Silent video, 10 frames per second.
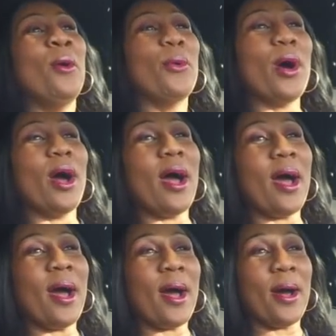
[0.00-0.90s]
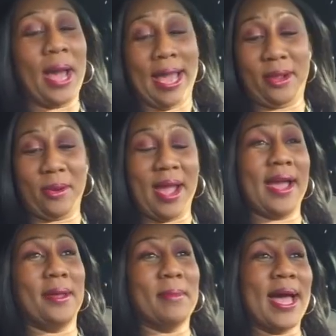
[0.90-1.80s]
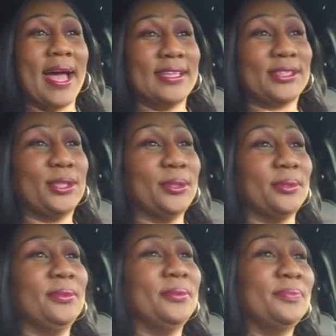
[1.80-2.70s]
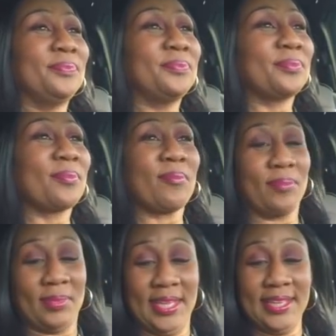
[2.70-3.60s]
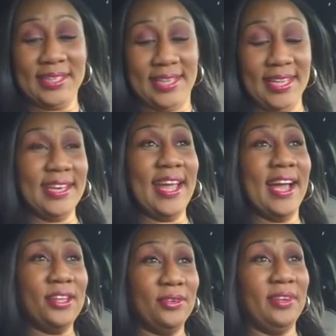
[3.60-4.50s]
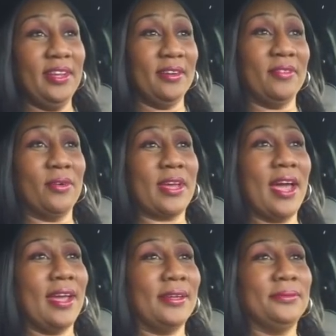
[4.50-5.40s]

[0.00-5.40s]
Woo! I cry in mine too. Get it how you live, okay?